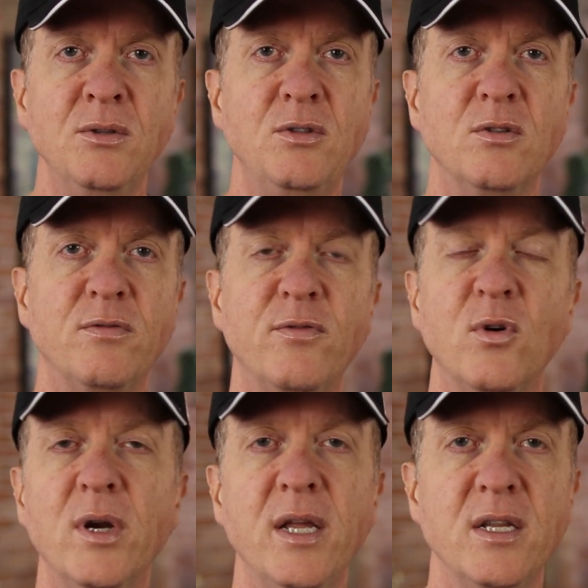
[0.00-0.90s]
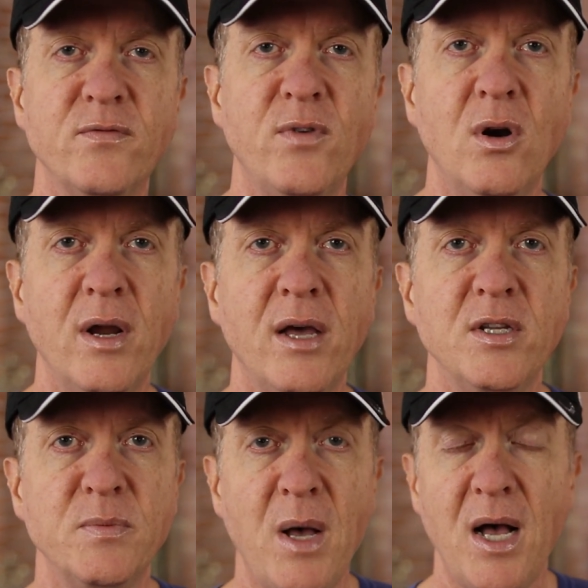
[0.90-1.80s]
defer it as far out
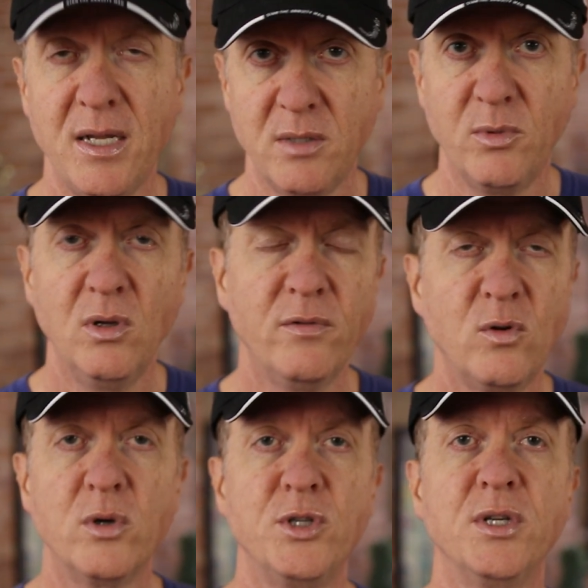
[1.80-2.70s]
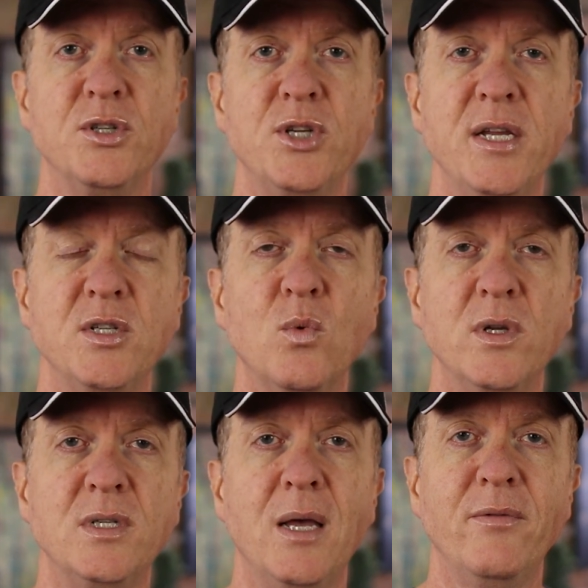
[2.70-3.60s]
as possible? Of course, you can change it
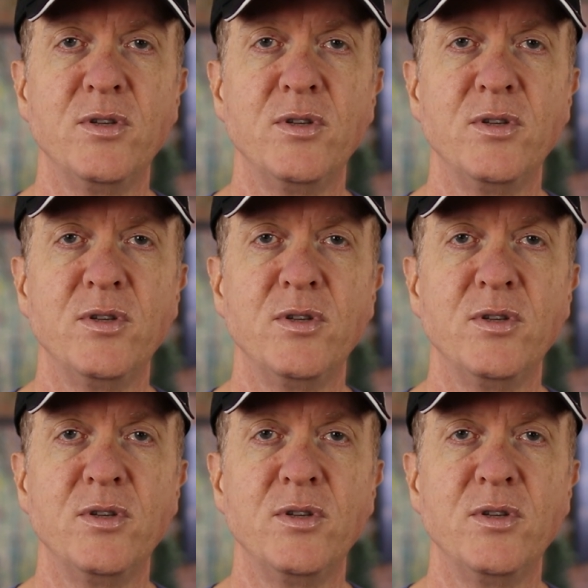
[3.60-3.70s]
one time.